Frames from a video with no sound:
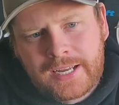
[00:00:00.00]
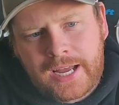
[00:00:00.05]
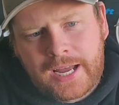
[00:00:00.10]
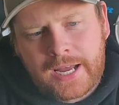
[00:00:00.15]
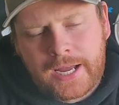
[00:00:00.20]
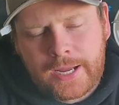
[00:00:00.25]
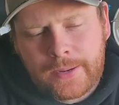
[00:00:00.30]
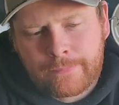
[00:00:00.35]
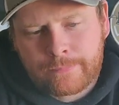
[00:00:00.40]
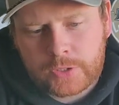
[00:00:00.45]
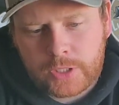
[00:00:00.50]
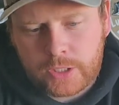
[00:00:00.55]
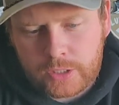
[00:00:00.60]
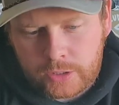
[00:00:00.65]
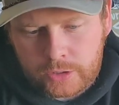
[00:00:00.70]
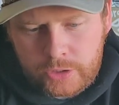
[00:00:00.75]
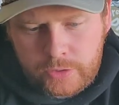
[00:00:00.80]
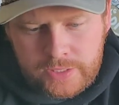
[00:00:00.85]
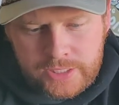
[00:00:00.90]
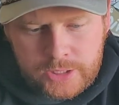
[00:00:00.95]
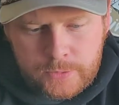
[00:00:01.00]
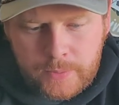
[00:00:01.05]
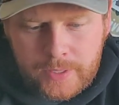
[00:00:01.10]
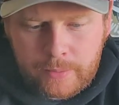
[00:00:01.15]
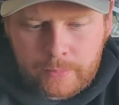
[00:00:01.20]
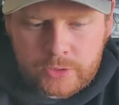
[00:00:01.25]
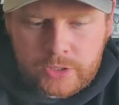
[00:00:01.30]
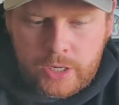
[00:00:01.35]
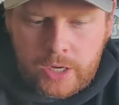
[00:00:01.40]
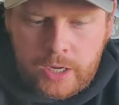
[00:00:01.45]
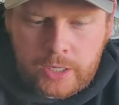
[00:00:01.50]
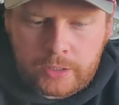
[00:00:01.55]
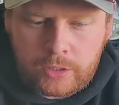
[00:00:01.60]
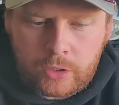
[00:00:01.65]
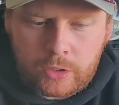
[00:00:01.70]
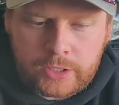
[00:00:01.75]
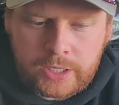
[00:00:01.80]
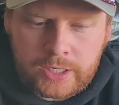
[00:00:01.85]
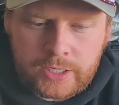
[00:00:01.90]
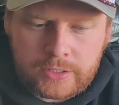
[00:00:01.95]
You need to be able to
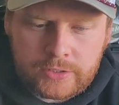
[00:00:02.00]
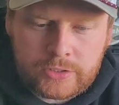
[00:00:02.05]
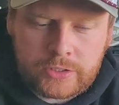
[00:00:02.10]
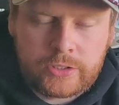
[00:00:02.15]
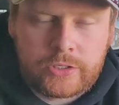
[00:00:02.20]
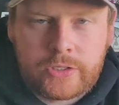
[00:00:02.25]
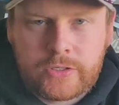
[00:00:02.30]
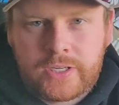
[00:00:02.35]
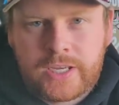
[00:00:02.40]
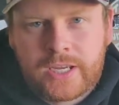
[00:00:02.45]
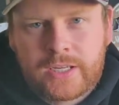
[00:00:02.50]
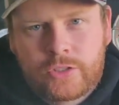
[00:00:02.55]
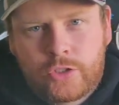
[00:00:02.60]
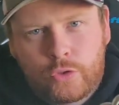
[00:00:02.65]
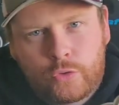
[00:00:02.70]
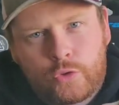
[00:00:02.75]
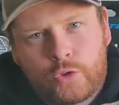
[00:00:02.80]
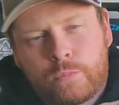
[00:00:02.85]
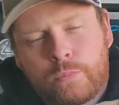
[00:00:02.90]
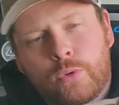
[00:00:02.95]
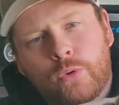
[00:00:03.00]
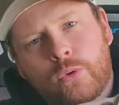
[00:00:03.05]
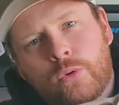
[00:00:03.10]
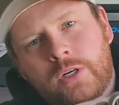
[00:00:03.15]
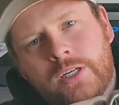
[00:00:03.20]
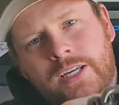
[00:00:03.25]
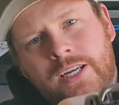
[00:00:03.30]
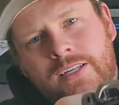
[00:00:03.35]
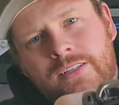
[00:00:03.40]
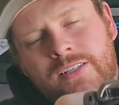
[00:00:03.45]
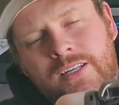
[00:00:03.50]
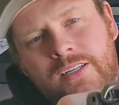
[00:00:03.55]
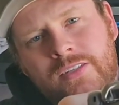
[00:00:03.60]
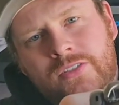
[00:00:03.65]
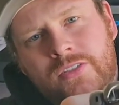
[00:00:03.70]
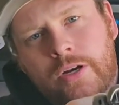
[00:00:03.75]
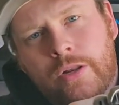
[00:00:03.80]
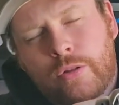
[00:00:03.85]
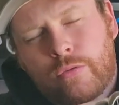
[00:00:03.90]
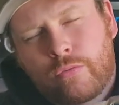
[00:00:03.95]
unlock it so that you can get to your spool and get to the
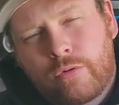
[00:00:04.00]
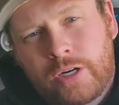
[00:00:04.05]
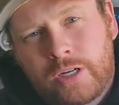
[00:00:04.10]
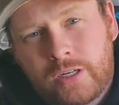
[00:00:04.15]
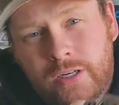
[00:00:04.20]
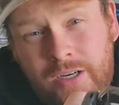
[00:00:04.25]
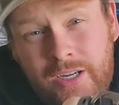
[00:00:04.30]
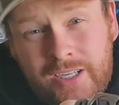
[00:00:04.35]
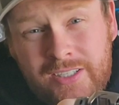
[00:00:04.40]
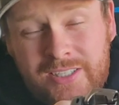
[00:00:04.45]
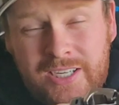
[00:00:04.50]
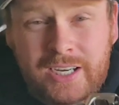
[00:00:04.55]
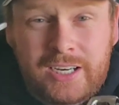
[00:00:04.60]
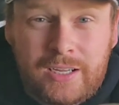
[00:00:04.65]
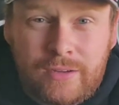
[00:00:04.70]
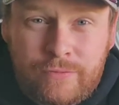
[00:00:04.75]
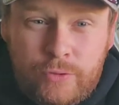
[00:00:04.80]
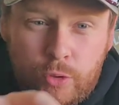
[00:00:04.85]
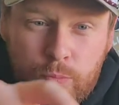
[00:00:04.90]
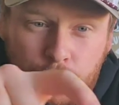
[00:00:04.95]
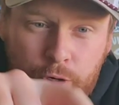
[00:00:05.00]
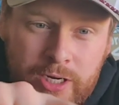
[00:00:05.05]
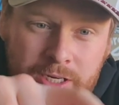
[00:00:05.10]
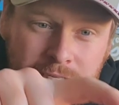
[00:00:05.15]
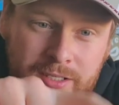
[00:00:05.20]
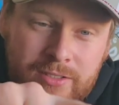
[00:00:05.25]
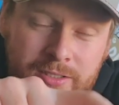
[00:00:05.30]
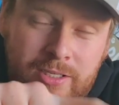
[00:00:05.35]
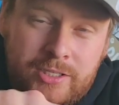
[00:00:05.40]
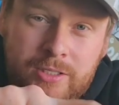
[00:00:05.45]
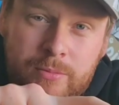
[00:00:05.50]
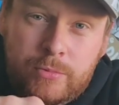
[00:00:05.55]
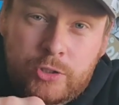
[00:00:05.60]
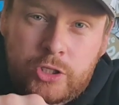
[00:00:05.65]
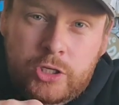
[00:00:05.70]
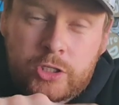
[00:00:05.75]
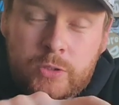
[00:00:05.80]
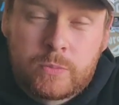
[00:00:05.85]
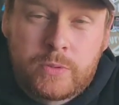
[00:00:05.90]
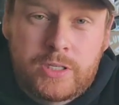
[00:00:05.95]
inside of the reel. And like I said, if your braking system
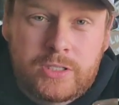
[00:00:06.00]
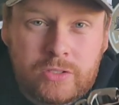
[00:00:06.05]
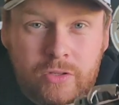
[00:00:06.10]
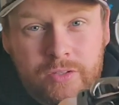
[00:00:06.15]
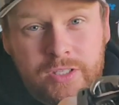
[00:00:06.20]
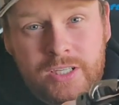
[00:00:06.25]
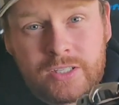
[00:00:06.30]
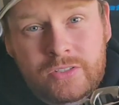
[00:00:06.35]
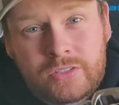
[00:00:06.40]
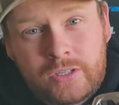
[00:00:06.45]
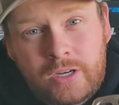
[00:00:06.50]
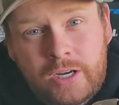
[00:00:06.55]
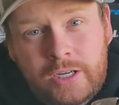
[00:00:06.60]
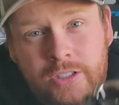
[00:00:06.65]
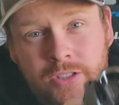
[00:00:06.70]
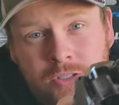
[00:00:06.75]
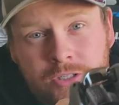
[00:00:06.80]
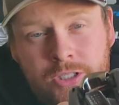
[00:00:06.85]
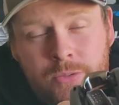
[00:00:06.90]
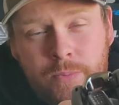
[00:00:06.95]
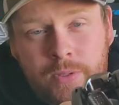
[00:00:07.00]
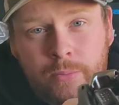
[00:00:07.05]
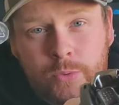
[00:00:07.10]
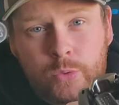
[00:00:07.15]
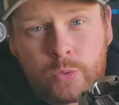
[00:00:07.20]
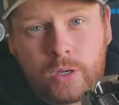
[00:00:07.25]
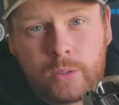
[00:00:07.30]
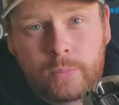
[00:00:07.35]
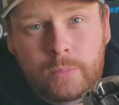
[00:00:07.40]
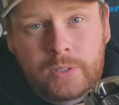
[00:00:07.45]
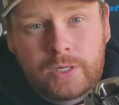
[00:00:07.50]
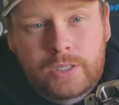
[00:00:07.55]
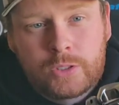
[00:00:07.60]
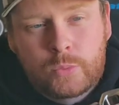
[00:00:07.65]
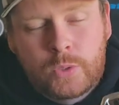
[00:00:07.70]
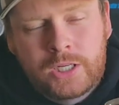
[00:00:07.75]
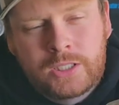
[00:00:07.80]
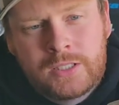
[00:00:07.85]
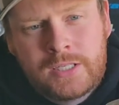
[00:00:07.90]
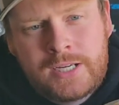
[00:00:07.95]
adjustment is on the inside, you need to be able to open it as
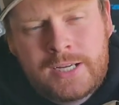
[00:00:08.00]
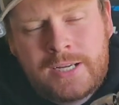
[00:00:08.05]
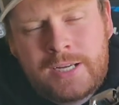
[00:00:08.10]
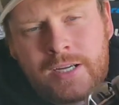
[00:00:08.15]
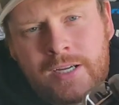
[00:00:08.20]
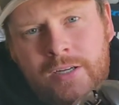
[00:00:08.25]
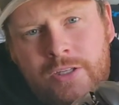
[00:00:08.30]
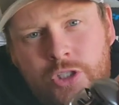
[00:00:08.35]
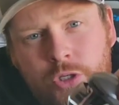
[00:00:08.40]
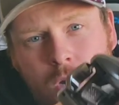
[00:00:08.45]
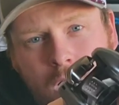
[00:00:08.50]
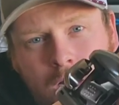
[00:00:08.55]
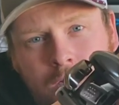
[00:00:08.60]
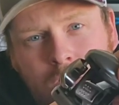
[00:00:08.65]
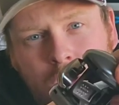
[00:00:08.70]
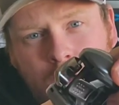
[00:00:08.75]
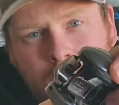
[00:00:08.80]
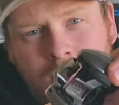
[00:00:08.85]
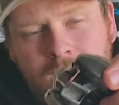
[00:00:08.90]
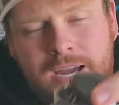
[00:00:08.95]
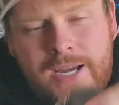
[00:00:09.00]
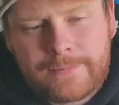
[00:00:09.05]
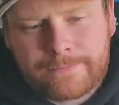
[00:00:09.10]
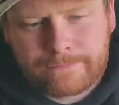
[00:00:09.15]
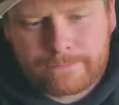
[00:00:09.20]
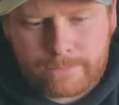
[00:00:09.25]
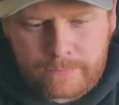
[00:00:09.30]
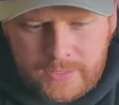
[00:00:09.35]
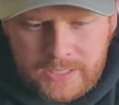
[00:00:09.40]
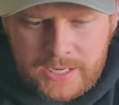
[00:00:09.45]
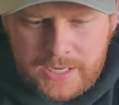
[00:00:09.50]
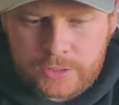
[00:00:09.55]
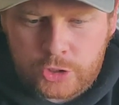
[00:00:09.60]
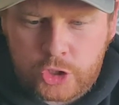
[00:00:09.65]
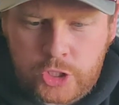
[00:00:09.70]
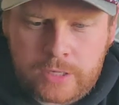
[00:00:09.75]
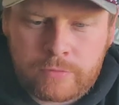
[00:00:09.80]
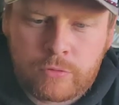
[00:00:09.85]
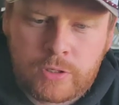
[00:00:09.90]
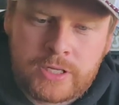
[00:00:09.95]
well. So you unlock that, and
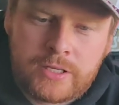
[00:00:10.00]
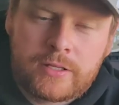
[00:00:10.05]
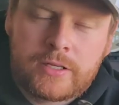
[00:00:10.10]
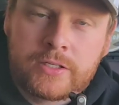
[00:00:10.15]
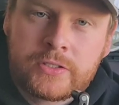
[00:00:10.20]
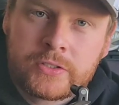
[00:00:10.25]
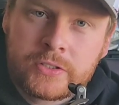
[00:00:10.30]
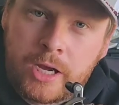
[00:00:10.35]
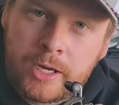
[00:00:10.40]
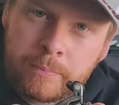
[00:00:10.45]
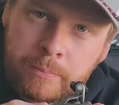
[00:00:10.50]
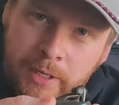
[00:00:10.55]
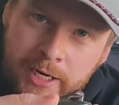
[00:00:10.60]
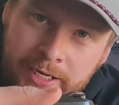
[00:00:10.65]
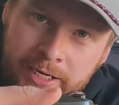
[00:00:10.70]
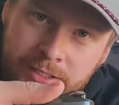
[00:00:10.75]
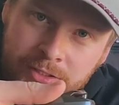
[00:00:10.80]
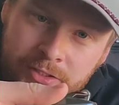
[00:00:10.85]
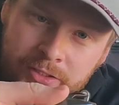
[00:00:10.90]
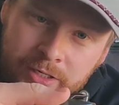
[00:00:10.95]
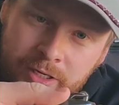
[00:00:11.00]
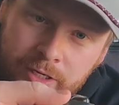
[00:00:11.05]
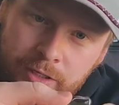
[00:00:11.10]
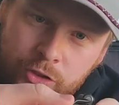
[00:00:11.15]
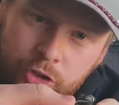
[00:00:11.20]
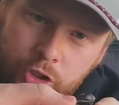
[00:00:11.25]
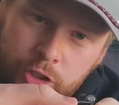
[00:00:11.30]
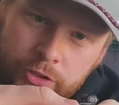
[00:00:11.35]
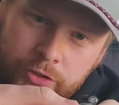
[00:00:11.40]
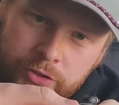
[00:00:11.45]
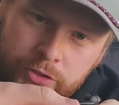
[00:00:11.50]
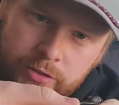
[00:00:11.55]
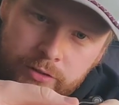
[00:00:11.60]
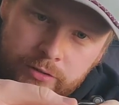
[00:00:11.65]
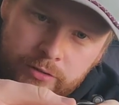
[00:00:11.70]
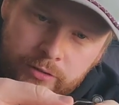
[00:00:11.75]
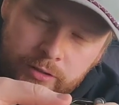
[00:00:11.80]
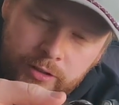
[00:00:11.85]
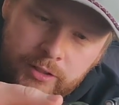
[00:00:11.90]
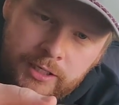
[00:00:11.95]
generally these side plates just
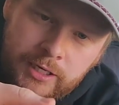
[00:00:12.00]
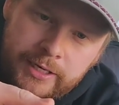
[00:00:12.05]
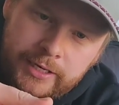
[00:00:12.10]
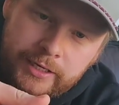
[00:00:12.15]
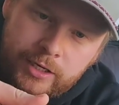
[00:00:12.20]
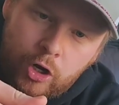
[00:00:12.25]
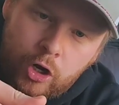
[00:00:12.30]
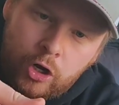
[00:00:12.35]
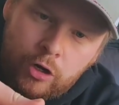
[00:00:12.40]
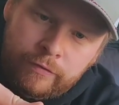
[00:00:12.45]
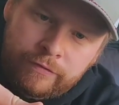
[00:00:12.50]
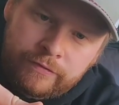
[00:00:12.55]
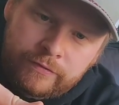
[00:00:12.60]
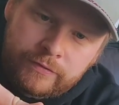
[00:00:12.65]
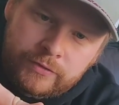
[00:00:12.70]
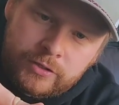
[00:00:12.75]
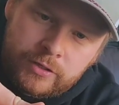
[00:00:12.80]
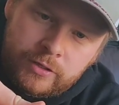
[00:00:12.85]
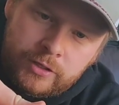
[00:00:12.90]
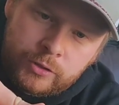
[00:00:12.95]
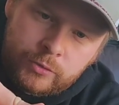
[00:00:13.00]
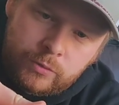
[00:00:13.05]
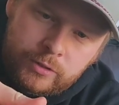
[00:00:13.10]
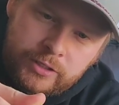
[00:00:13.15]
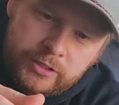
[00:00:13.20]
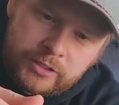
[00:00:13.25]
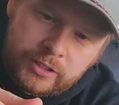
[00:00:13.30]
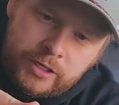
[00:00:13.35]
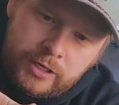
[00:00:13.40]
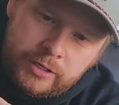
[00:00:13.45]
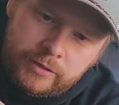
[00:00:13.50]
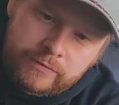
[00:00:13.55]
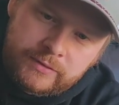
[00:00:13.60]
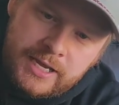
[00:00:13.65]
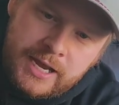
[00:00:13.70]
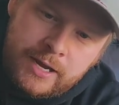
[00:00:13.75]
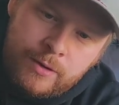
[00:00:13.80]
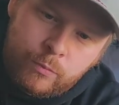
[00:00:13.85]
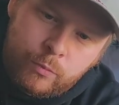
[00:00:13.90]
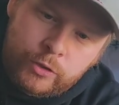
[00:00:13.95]
click off. So this one is a kind of
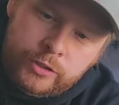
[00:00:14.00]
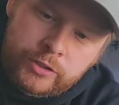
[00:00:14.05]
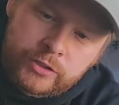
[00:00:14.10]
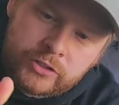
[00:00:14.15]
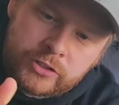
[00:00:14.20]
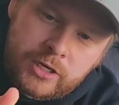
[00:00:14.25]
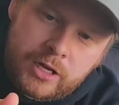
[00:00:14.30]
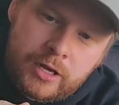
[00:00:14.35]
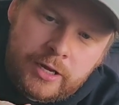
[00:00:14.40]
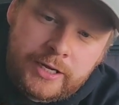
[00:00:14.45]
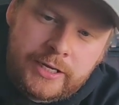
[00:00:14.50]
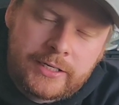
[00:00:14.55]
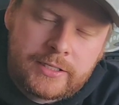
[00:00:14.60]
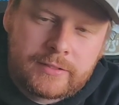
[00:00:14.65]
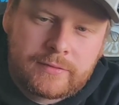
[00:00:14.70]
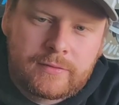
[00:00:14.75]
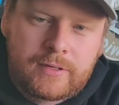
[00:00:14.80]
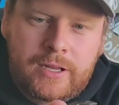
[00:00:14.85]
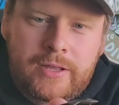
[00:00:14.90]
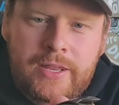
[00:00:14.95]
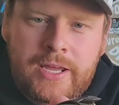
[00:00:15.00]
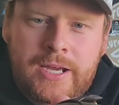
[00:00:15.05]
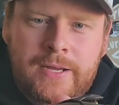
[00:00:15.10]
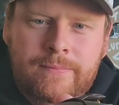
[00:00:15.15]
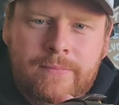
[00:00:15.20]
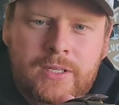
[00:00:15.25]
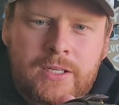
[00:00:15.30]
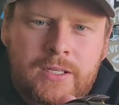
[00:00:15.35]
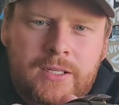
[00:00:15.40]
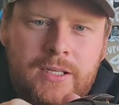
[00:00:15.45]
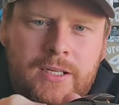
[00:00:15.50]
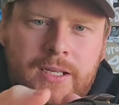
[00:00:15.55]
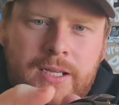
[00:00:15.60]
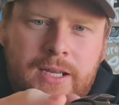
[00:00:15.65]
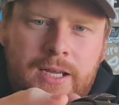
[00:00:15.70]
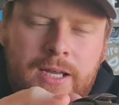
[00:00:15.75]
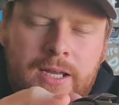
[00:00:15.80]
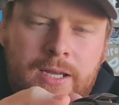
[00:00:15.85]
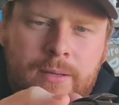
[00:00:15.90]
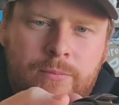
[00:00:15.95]
downward slide like
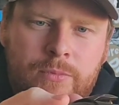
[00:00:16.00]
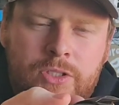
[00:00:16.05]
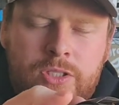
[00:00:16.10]
that.